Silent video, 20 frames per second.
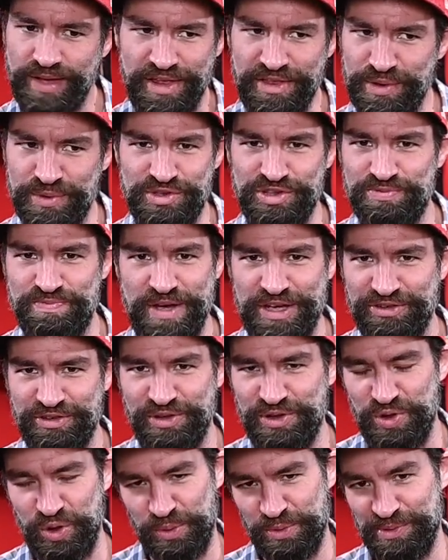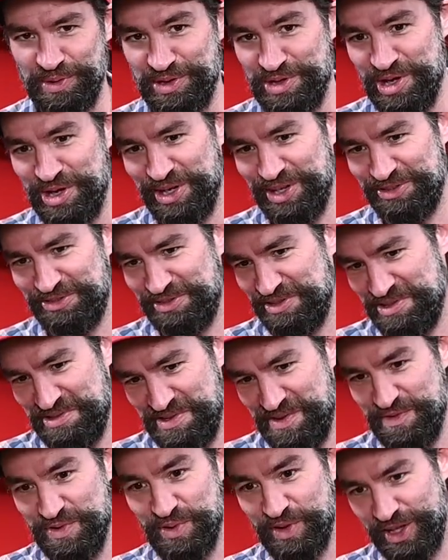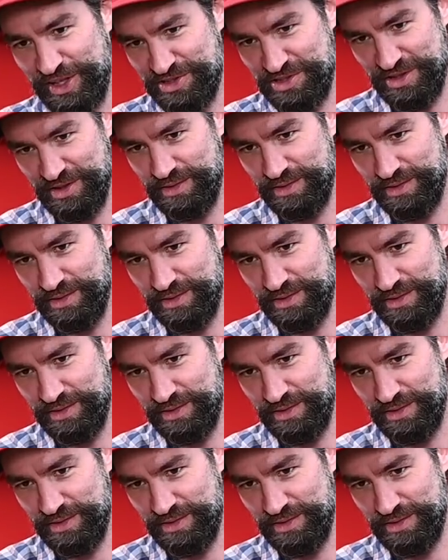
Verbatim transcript: they were just basically normal McNuggets. And if you like,